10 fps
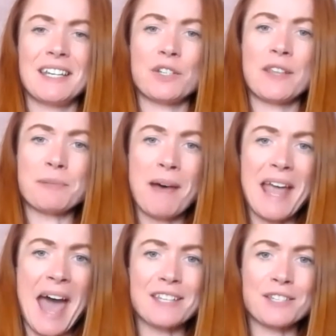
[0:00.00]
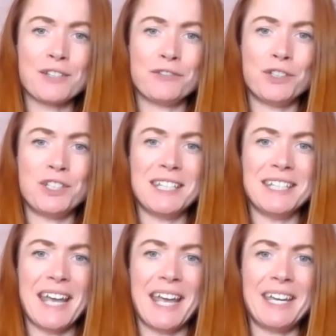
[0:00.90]
So that's my ask of you
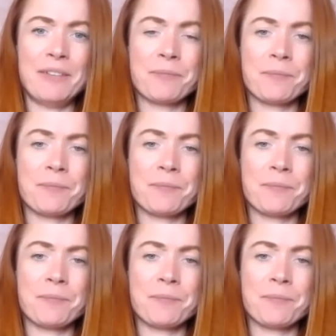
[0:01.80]
today.